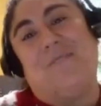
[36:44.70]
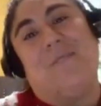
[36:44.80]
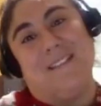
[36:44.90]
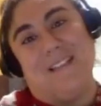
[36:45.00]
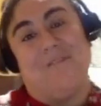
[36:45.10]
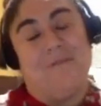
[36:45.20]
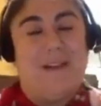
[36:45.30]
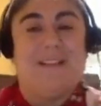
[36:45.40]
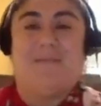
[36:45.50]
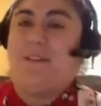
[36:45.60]
myself, my
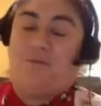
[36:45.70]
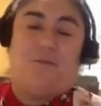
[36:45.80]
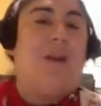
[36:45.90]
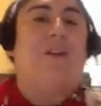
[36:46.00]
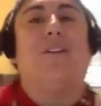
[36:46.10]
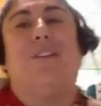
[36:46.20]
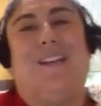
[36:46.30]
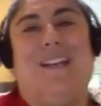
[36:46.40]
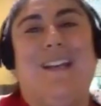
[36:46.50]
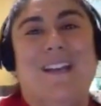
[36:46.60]
husband are
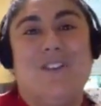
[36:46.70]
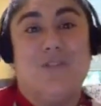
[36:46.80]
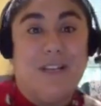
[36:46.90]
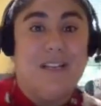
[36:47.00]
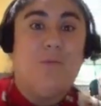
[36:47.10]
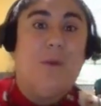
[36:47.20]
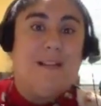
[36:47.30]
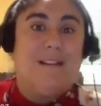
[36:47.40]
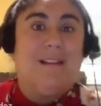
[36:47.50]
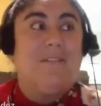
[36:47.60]
regularly treated
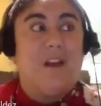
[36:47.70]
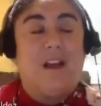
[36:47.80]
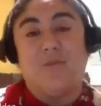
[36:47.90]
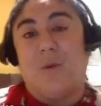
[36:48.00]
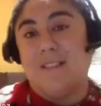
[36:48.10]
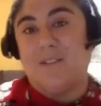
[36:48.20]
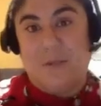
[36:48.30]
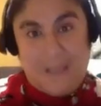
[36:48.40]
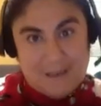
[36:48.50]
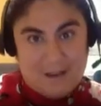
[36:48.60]
weekly, if not twice a
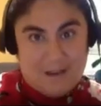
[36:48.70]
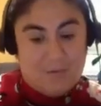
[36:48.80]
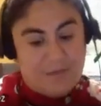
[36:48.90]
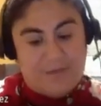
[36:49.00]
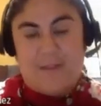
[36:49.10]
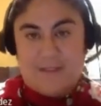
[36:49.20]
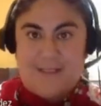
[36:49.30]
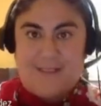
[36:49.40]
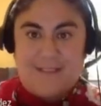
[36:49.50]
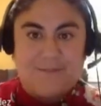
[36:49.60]
week, with the
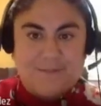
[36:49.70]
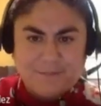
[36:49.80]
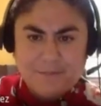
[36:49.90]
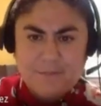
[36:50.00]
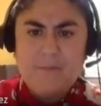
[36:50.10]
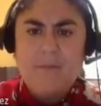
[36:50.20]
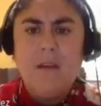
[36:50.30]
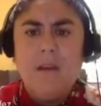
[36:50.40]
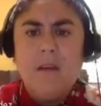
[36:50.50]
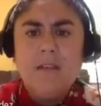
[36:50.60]
system.
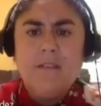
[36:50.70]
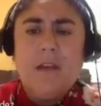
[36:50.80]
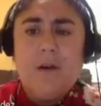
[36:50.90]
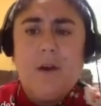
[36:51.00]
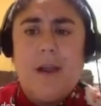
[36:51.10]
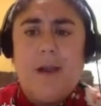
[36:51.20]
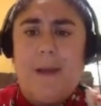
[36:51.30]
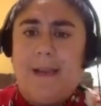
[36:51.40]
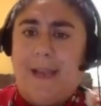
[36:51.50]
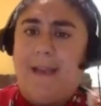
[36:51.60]
So
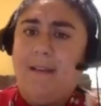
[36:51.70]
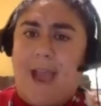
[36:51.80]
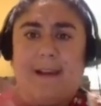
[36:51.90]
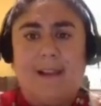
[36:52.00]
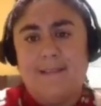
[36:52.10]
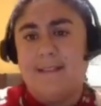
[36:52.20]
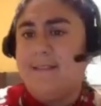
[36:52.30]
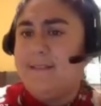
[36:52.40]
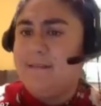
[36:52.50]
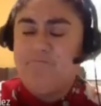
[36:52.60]
again,
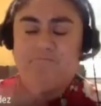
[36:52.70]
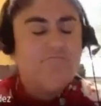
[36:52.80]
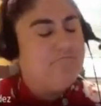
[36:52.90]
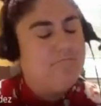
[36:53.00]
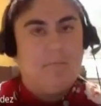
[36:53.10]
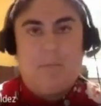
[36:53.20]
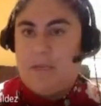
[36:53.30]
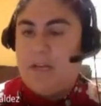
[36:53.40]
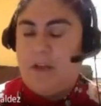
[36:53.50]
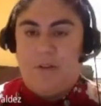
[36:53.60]
adolescents,
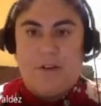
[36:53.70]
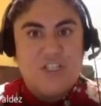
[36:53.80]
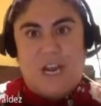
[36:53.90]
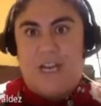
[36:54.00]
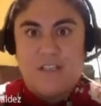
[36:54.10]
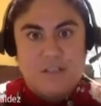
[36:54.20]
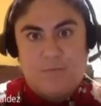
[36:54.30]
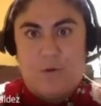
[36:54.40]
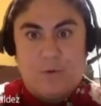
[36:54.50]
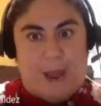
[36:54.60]
they're changed
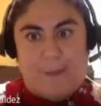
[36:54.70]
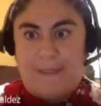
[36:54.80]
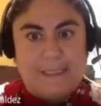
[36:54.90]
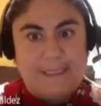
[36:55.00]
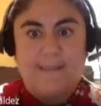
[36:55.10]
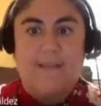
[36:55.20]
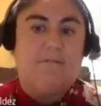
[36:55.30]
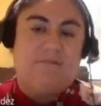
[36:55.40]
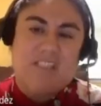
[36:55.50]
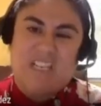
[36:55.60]
more rapidly.
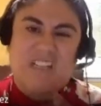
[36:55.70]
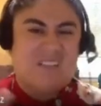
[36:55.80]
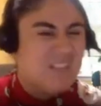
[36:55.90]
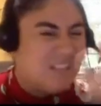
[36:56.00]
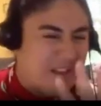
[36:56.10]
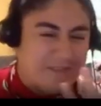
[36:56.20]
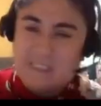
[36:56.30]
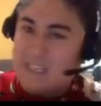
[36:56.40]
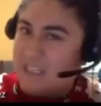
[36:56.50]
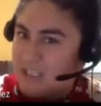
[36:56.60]
So 6 to 11
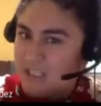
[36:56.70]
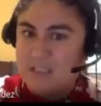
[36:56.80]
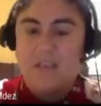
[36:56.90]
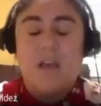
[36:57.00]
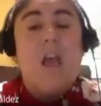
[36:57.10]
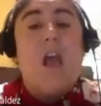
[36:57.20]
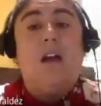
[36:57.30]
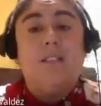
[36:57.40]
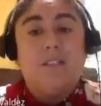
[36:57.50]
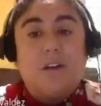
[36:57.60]
sessions.
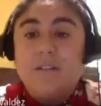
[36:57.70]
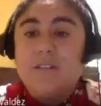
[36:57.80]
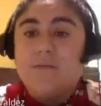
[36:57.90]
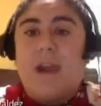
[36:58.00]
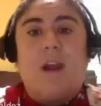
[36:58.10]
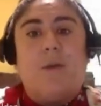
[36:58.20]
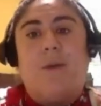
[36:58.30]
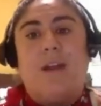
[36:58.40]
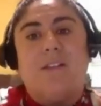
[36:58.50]
Adults, right, our brains are